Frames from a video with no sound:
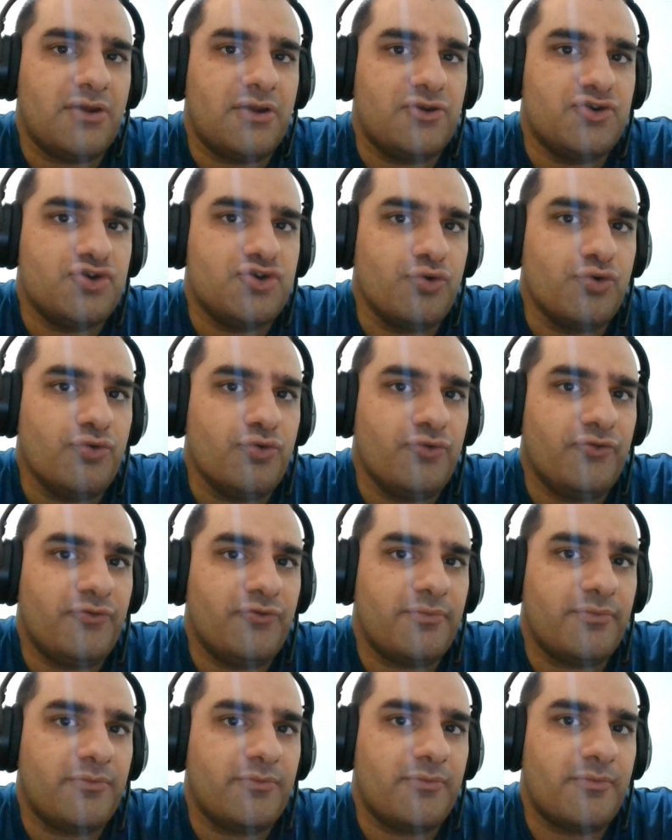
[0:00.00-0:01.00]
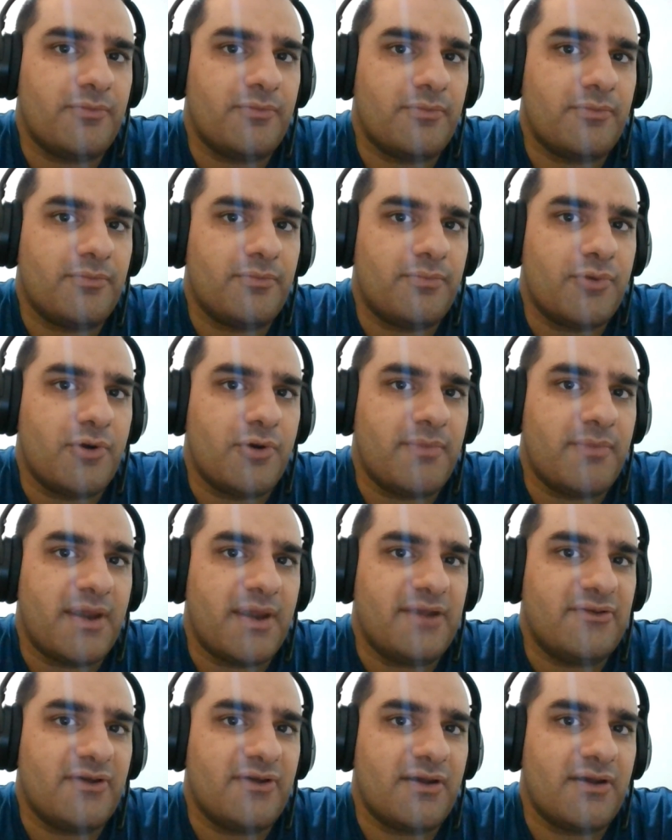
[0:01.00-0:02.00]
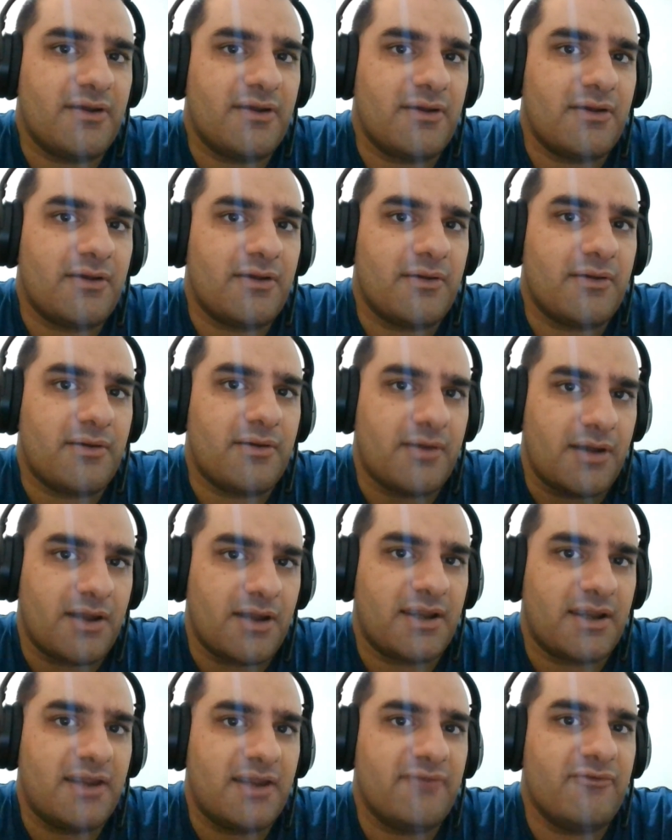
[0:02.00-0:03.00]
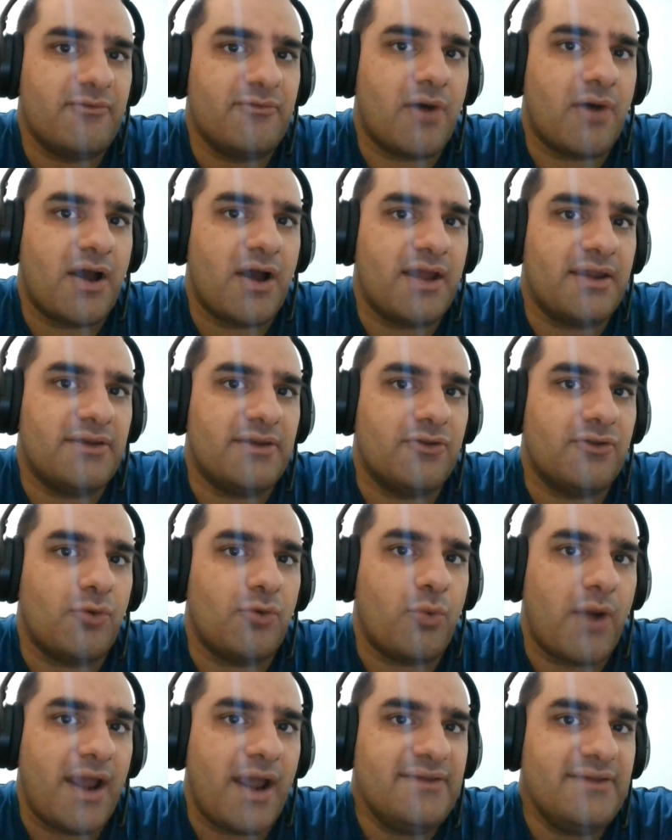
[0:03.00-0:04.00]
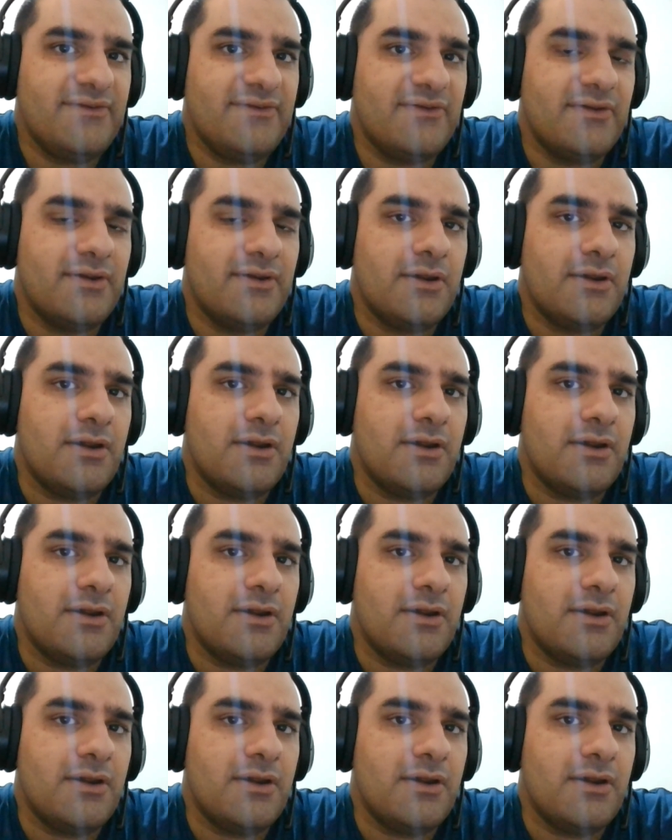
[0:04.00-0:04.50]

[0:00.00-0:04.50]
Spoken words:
joules per meter given by the weight,